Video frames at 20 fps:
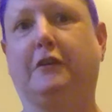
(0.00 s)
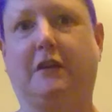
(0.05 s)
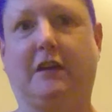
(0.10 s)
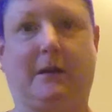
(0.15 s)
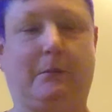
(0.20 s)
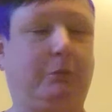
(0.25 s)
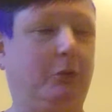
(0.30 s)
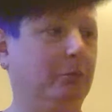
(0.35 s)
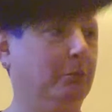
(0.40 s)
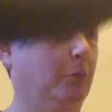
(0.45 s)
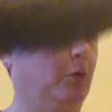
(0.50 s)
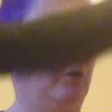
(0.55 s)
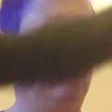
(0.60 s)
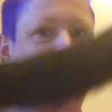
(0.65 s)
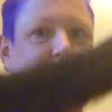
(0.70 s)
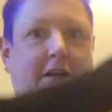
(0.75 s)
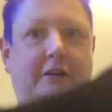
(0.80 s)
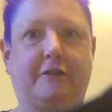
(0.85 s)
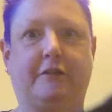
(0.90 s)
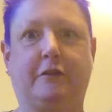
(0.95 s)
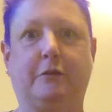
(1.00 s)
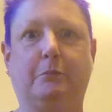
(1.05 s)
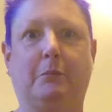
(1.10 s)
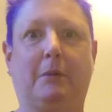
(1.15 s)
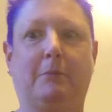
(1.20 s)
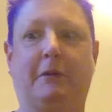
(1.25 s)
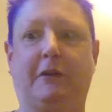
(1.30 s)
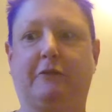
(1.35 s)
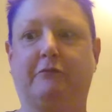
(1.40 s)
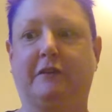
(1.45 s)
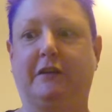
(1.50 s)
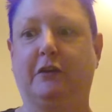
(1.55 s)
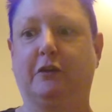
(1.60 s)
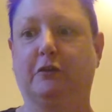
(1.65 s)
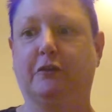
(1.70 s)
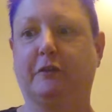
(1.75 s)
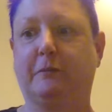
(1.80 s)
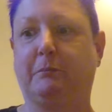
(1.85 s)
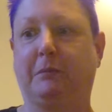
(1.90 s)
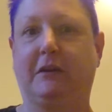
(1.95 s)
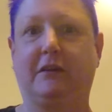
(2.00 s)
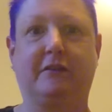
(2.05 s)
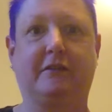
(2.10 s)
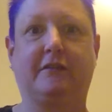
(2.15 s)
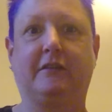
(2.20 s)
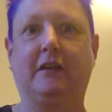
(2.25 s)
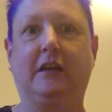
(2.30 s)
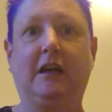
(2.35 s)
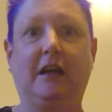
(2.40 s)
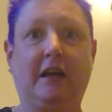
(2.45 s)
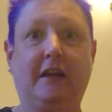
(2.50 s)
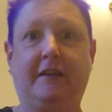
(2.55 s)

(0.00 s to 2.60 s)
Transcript: couple more around to my mother-in-law's because